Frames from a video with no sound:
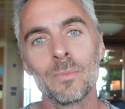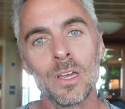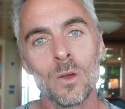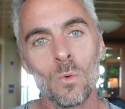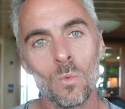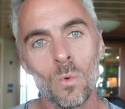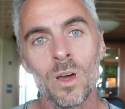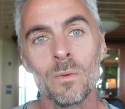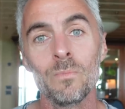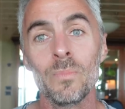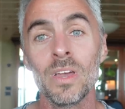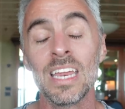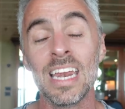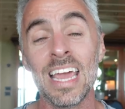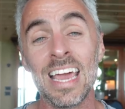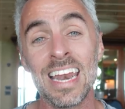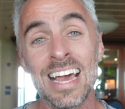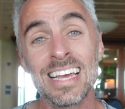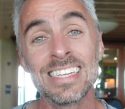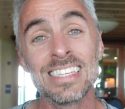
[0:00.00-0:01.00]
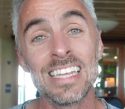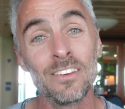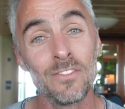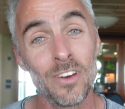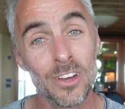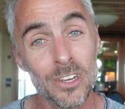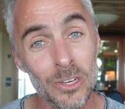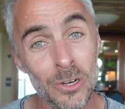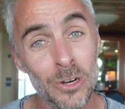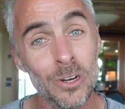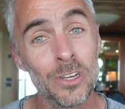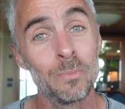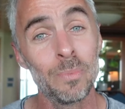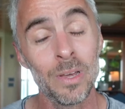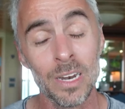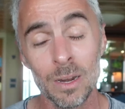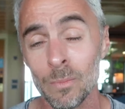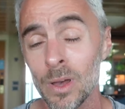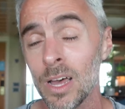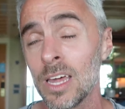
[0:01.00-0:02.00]
me one bit, and I save a good
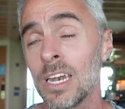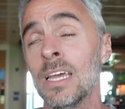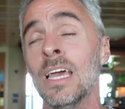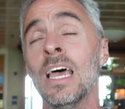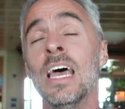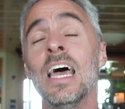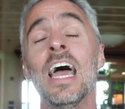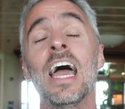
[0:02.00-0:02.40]
bit of money.